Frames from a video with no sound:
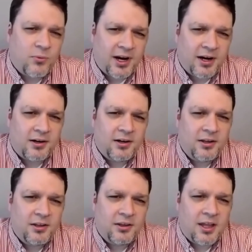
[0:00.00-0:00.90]
where
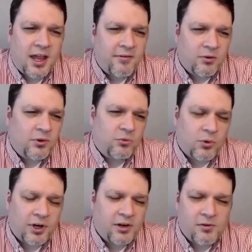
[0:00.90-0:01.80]
everyone's
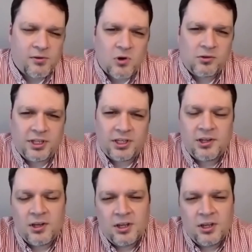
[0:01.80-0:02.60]
working remotely.